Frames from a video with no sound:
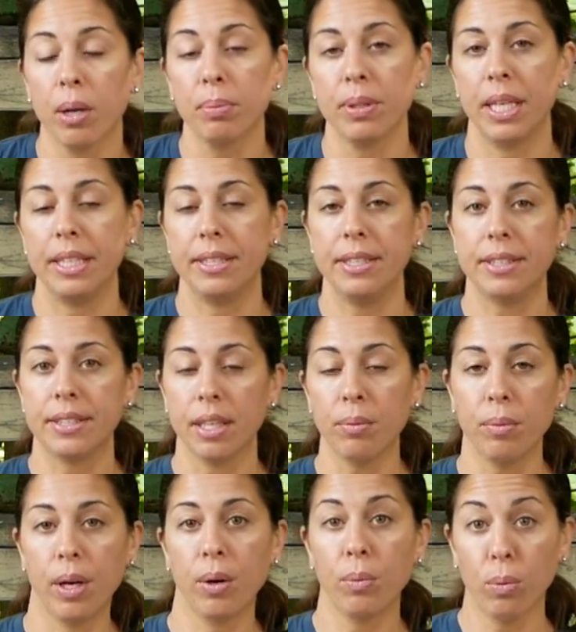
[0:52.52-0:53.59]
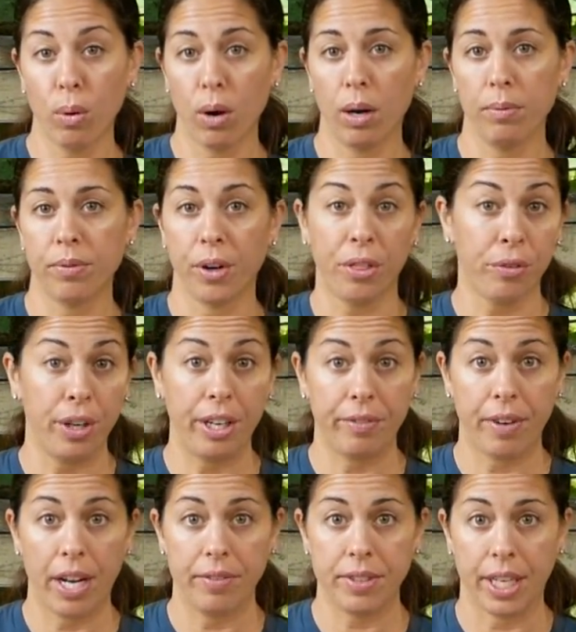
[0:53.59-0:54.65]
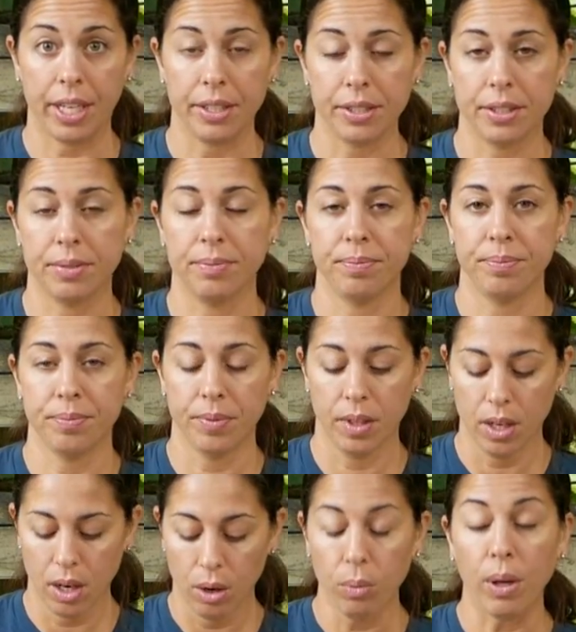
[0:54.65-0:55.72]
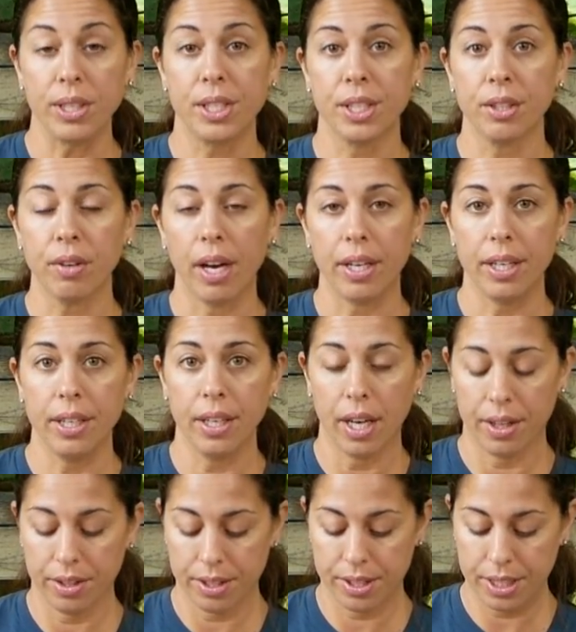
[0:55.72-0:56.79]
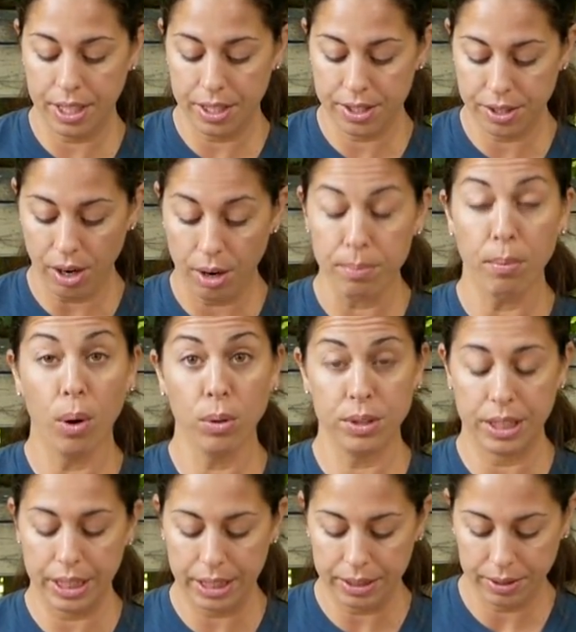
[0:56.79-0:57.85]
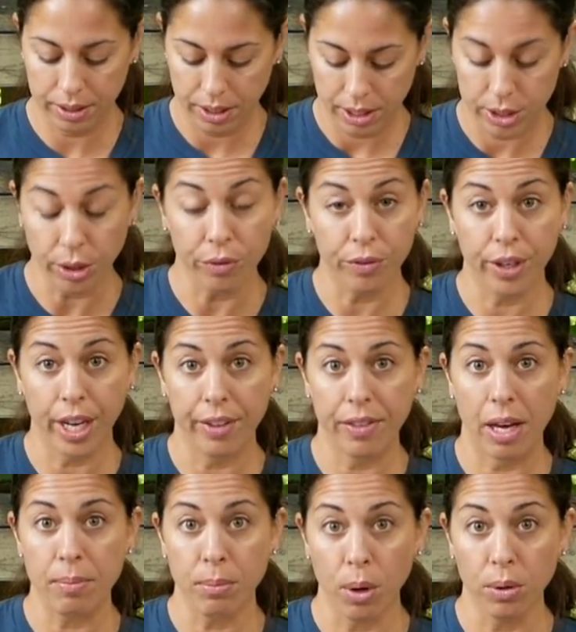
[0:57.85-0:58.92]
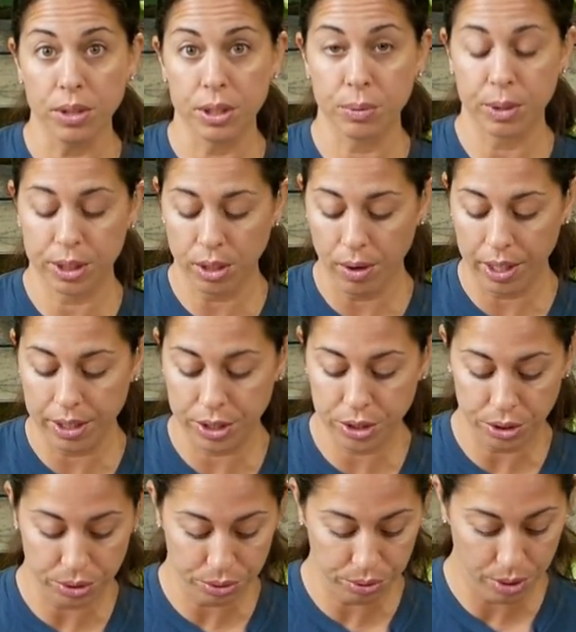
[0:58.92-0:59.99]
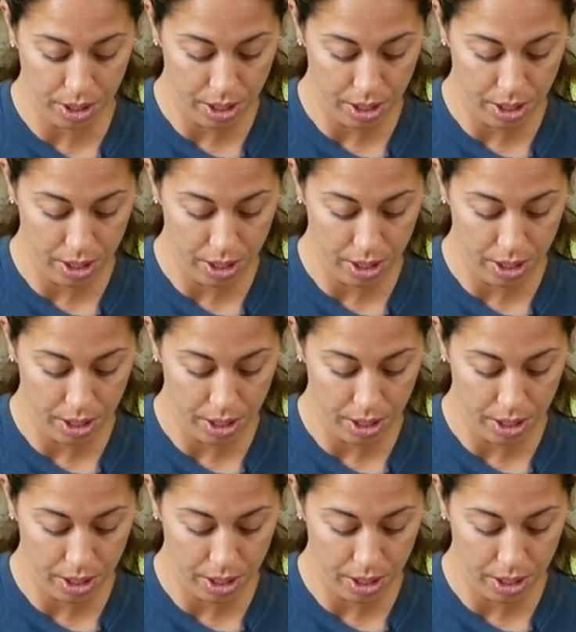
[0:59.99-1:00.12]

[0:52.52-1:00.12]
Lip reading: place these somewhere warm for 3 to 5 days. Once they're ready and the seeds are moldy, don't forget that mold is what's going to